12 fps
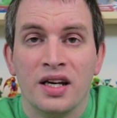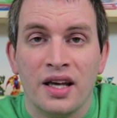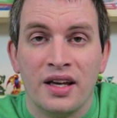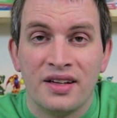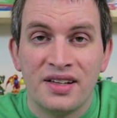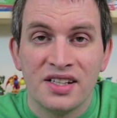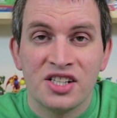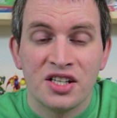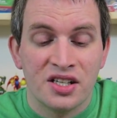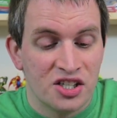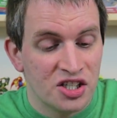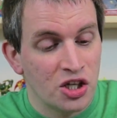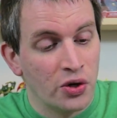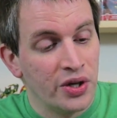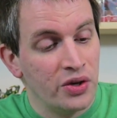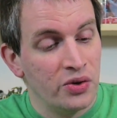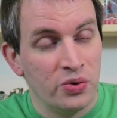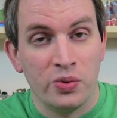In addition to just
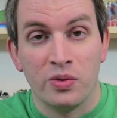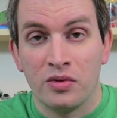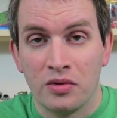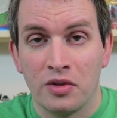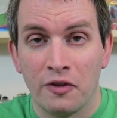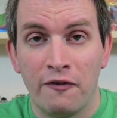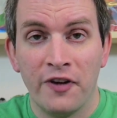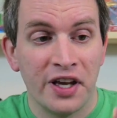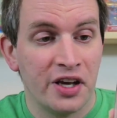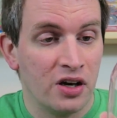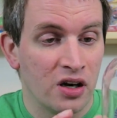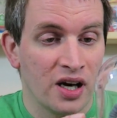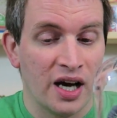showing you the figure,